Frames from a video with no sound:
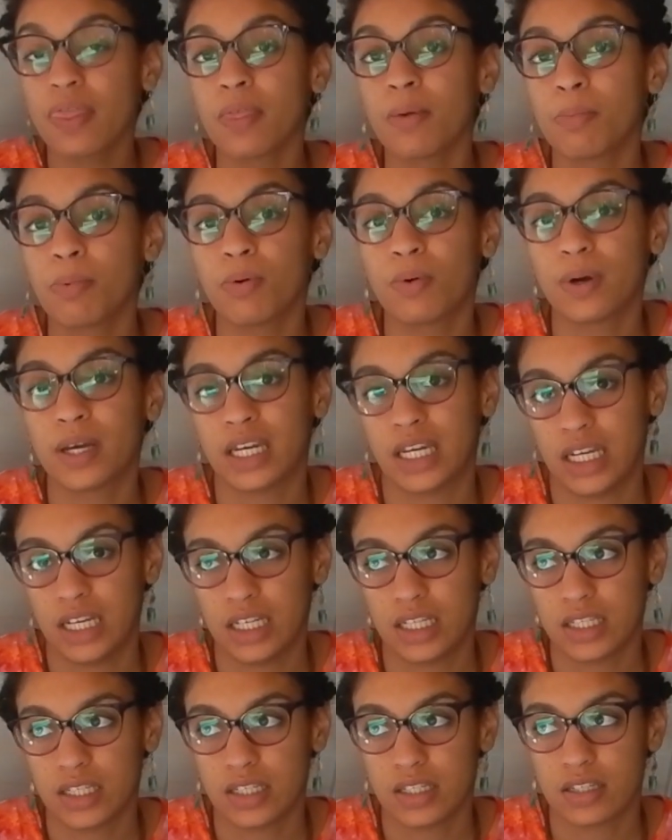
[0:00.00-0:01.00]
The point
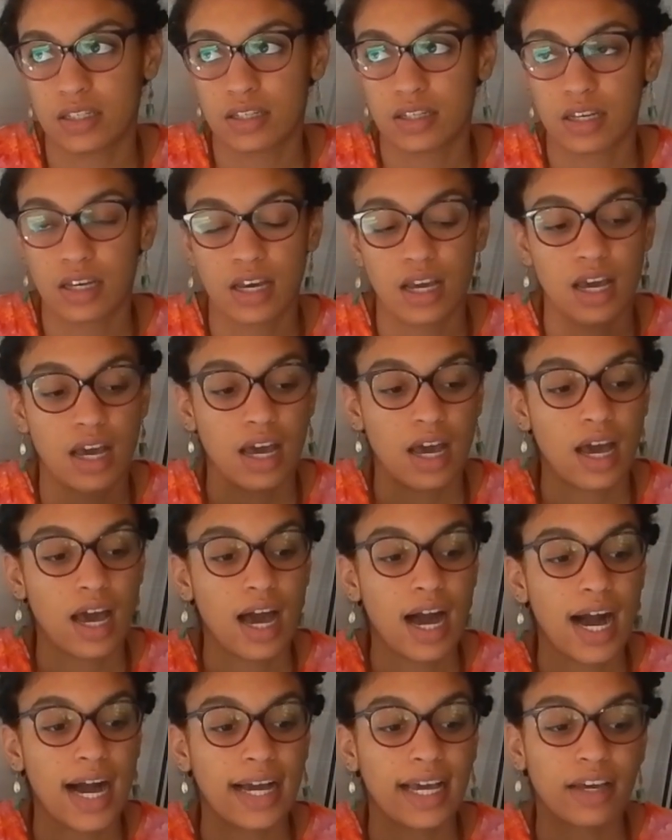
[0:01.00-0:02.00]
is,
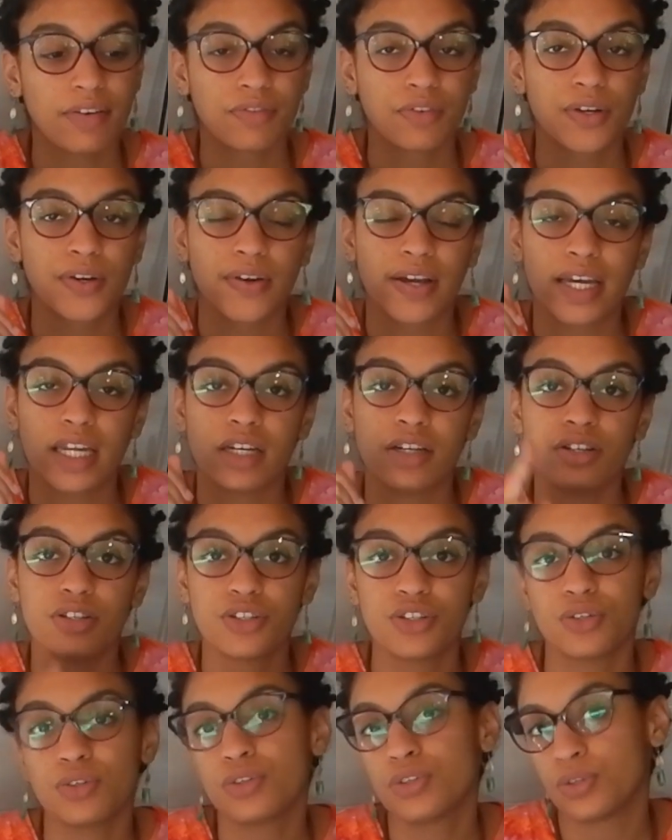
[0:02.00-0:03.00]
I have created
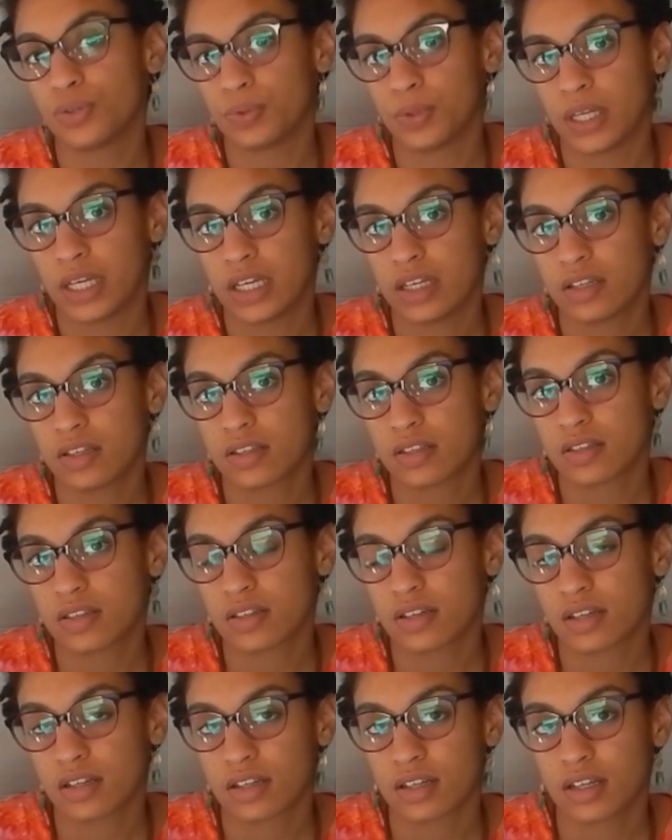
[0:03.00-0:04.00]
a to-do
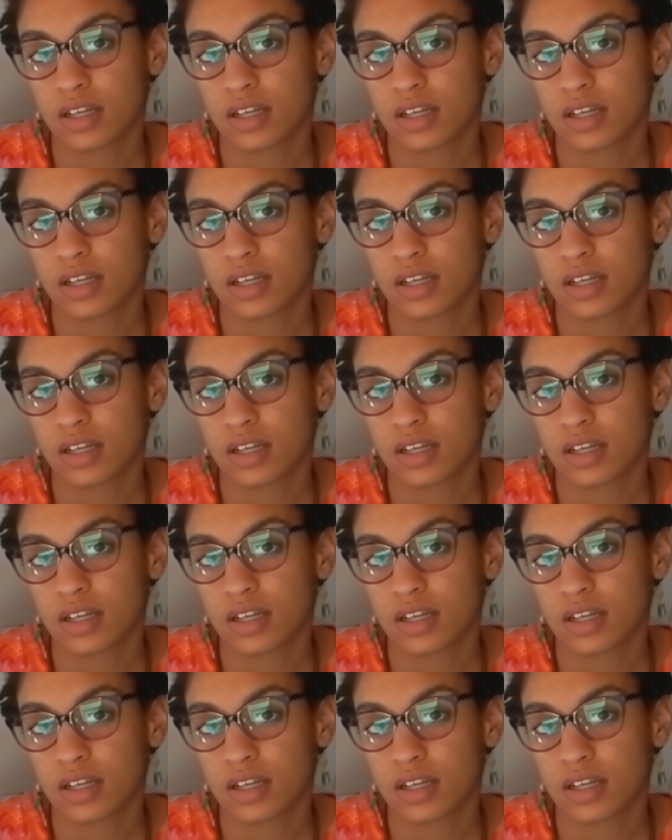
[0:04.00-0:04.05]
list,